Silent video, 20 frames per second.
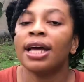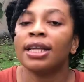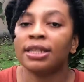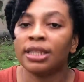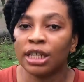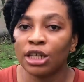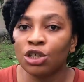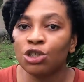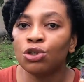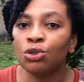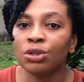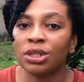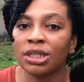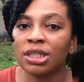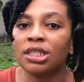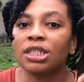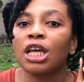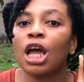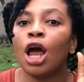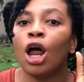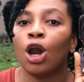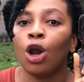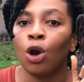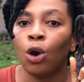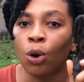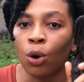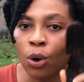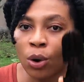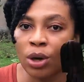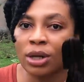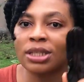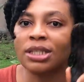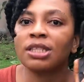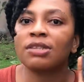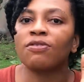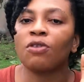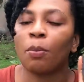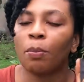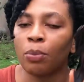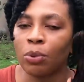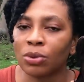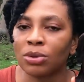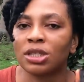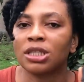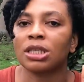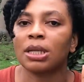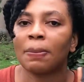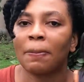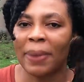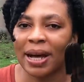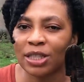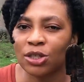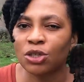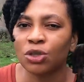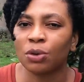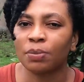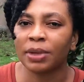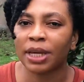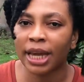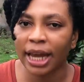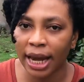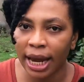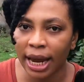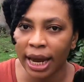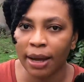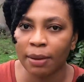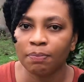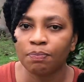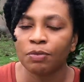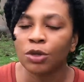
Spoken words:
they use this a lot for postpartum care.